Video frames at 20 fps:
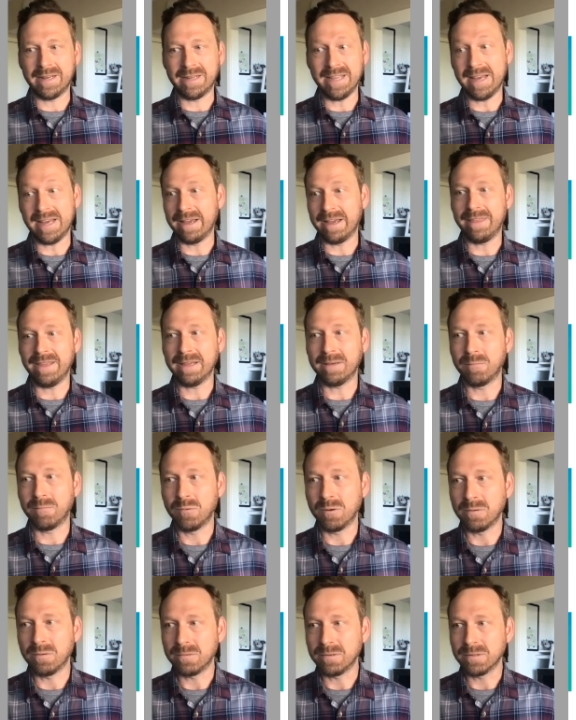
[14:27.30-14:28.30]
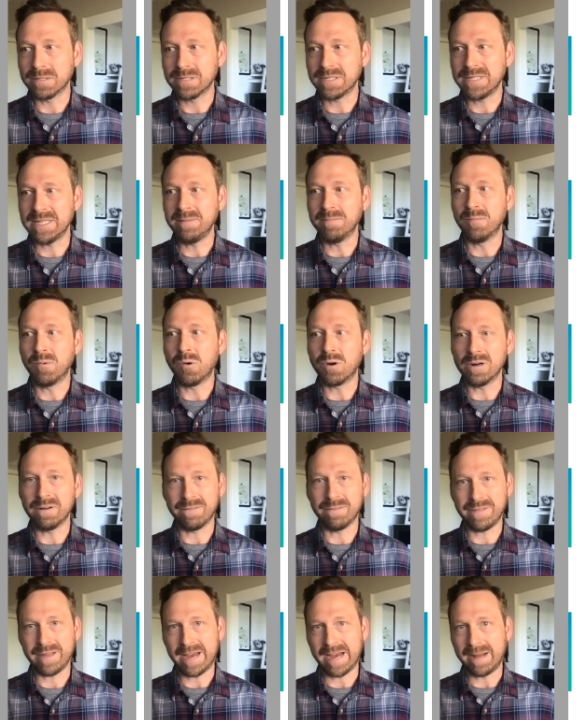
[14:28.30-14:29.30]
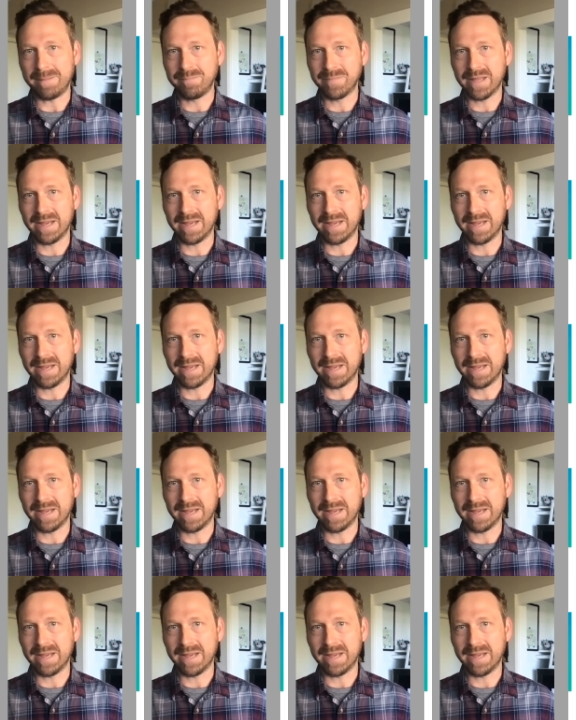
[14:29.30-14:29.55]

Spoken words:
yeah, I think we'll see more of that